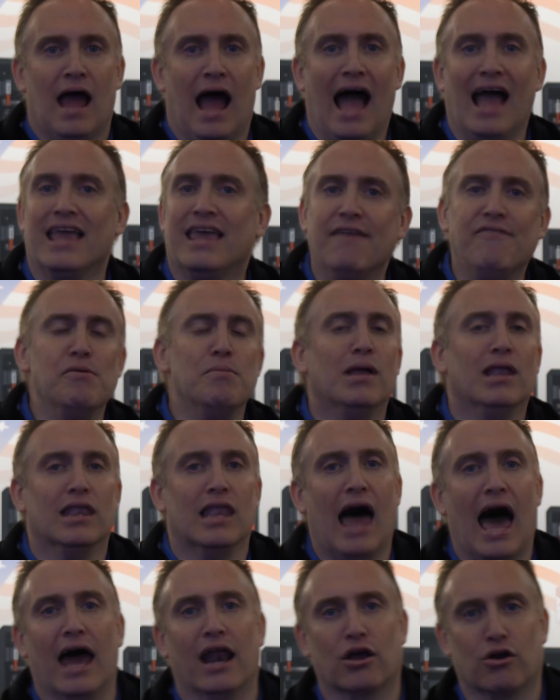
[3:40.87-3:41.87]
I give them a
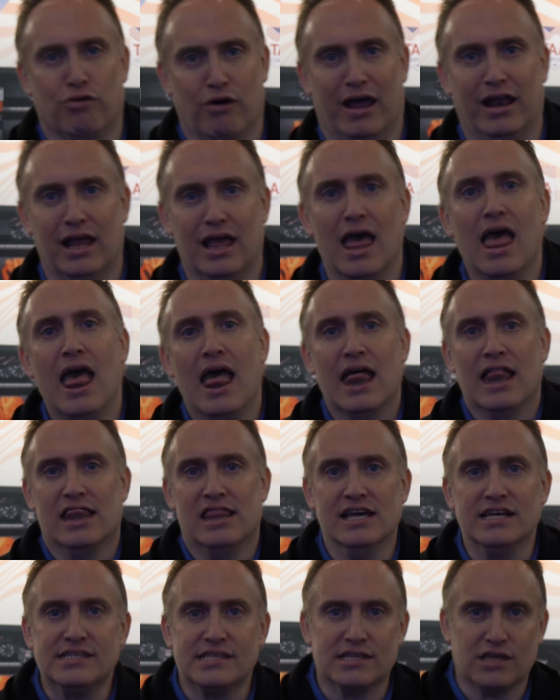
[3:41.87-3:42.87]
lot of credit.
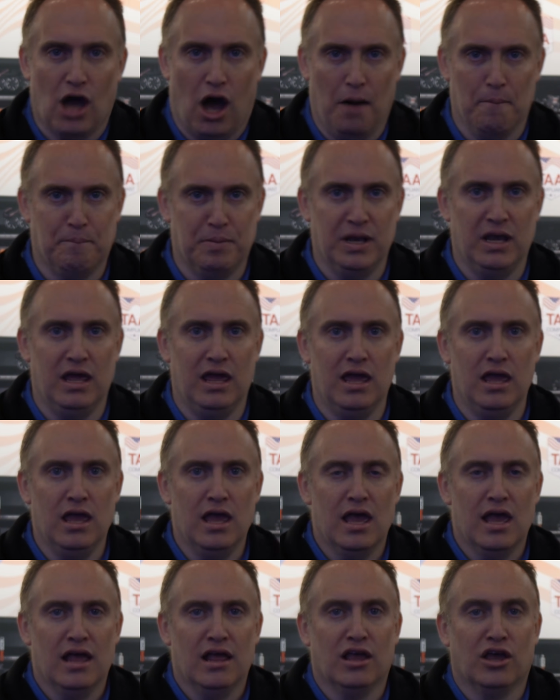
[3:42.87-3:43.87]
This company
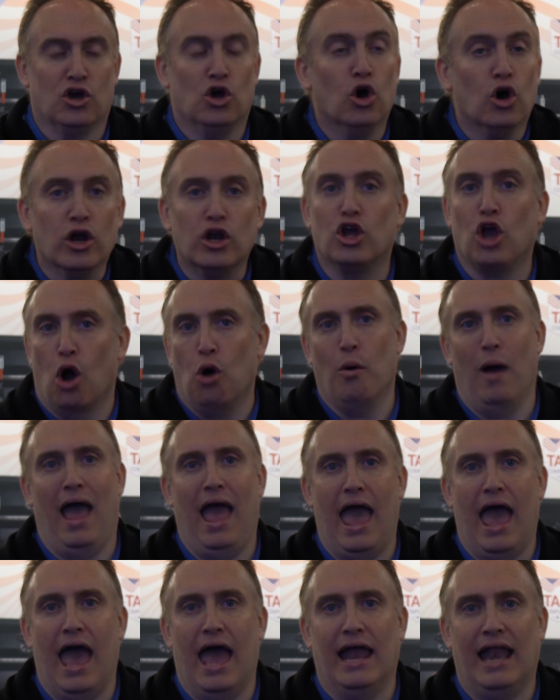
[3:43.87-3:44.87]
could go
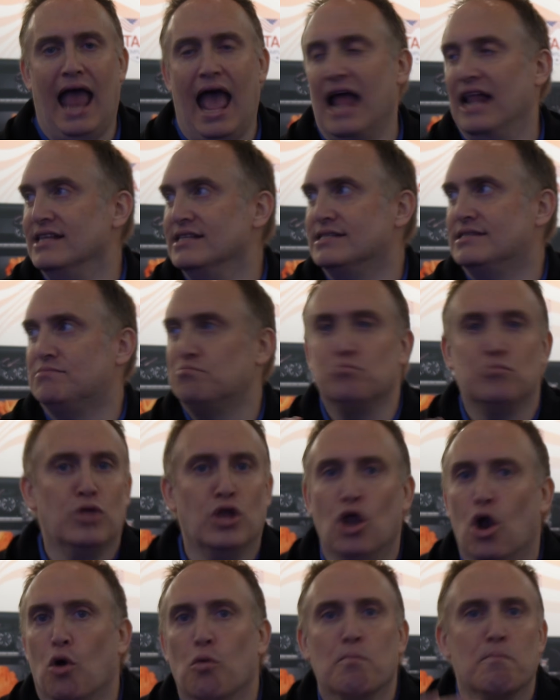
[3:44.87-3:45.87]
ahead and,
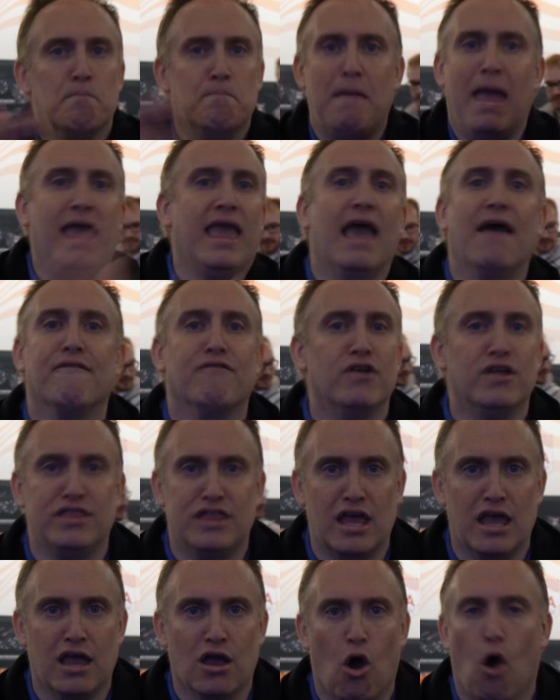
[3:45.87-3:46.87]
make
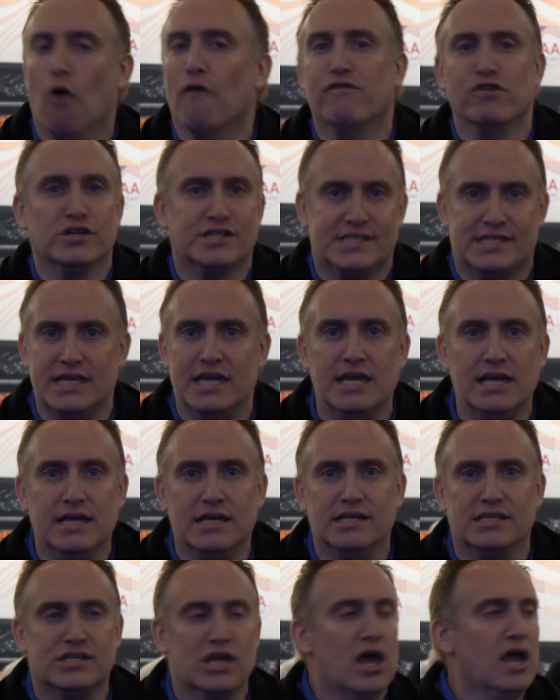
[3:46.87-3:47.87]
everything
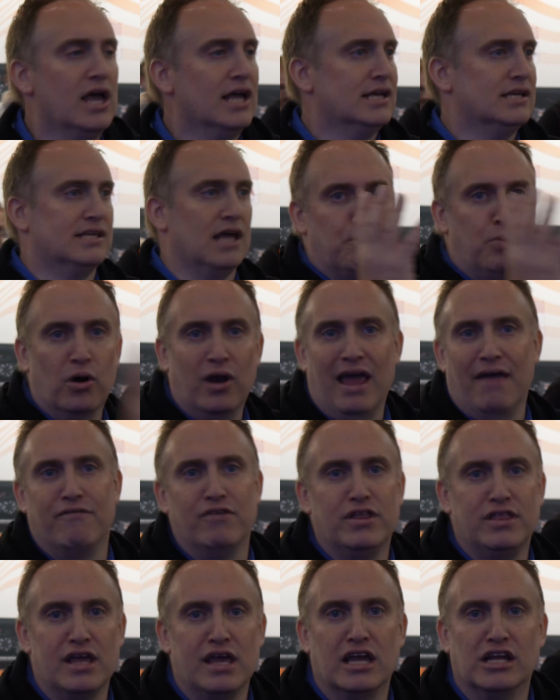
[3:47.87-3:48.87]
overseas, put
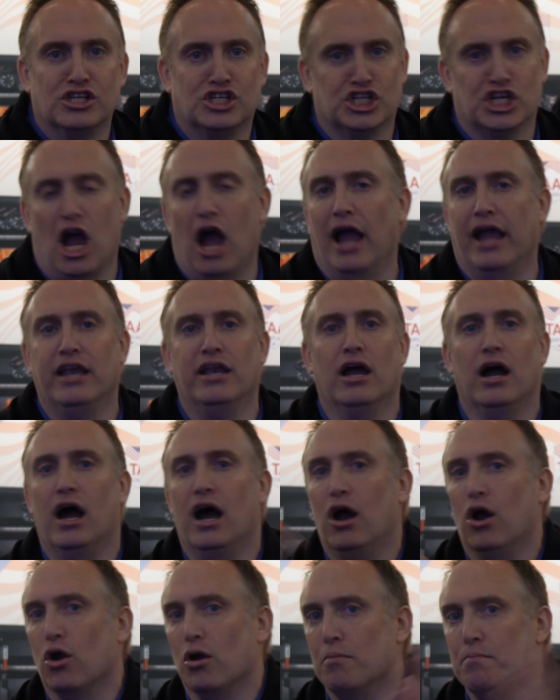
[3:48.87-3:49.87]
everything in
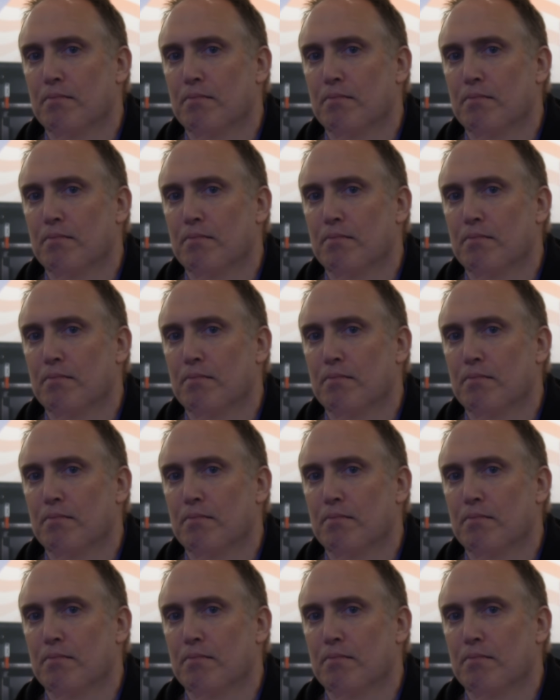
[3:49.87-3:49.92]
China or